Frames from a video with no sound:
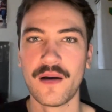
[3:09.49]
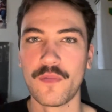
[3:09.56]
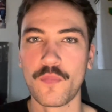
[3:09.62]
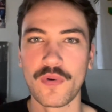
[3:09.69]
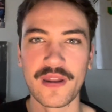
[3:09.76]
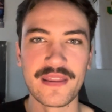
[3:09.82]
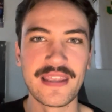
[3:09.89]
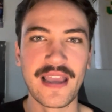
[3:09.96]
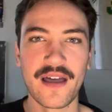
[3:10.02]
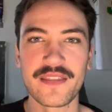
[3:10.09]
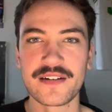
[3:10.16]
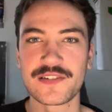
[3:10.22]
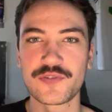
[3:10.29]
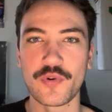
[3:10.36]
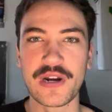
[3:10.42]
One of the
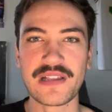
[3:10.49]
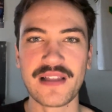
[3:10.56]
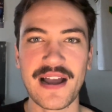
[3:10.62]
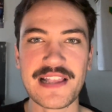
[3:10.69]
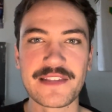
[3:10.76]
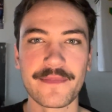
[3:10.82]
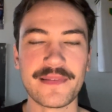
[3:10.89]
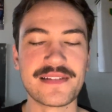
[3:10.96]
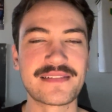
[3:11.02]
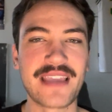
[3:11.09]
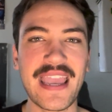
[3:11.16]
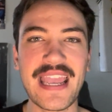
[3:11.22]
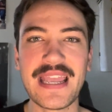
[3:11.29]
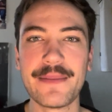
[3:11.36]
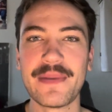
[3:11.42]
other storylines from this
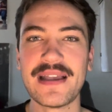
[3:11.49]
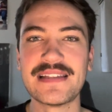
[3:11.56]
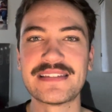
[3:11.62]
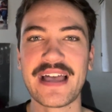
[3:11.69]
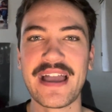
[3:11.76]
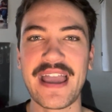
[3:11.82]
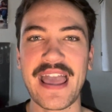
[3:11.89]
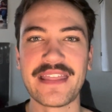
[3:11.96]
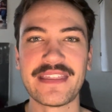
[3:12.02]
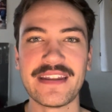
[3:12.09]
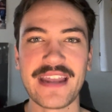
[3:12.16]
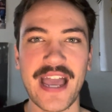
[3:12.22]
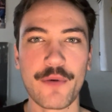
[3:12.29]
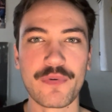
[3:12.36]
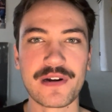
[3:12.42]
game is that
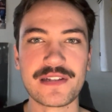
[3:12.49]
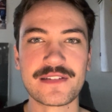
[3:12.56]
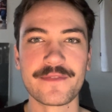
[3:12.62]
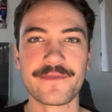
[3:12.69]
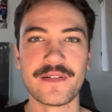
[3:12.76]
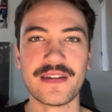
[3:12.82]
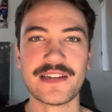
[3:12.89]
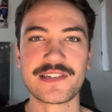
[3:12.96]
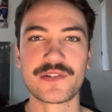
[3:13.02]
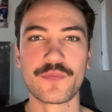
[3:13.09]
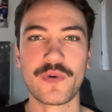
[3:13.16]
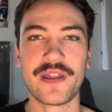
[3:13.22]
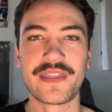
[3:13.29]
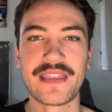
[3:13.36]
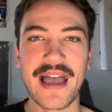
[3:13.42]
Anthony Edwards finished
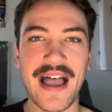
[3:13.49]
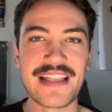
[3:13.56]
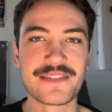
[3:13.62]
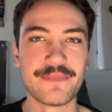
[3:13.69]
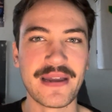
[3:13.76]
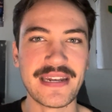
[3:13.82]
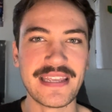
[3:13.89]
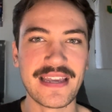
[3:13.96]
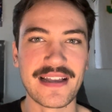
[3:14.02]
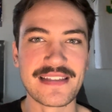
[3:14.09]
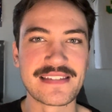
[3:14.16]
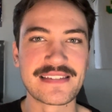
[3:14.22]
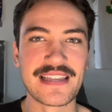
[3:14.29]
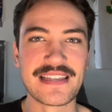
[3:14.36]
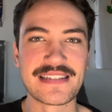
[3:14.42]
with as many
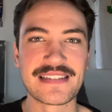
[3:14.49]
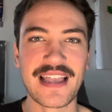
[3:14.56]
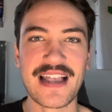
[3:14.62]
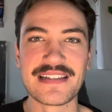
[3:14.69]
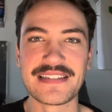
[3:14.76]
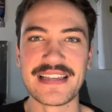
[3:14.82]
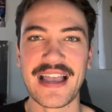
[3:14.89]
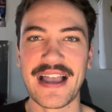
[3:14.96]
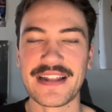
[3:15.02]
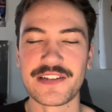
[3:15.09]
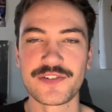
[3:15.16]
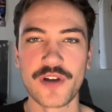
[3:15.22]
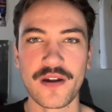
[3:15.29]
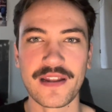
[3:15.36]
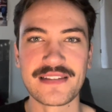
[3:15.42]
assists as he had
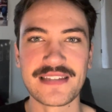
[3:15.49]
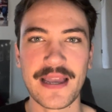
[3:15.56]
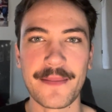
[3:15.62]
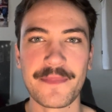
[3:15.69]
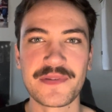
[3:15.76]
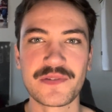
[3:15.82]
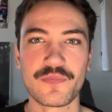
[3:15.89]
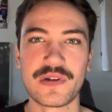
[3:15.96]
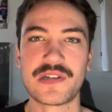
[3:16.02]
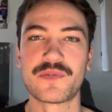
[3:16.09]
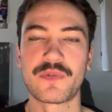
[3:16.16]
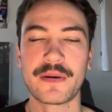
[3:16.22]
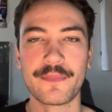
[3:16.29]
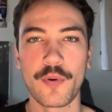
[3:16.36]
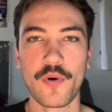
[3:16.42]
shot attempts,
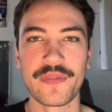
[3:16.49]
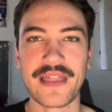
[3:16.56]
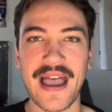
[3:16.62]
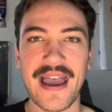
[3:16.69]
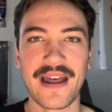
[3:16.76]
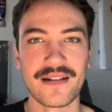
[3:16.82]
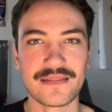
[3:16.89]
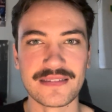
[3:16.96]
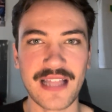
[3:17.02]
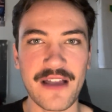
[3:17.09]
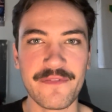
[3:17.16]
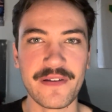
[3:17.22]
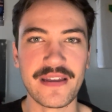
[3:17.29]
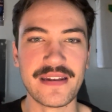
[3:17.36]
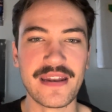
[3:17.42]
which were both at
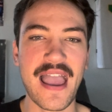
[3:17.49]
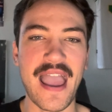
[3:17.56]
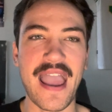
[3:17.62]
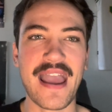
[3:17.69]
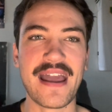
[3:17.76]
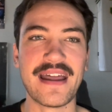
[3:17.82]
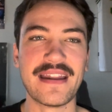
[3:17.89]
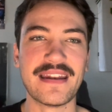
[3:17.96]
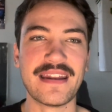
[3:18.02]
11, and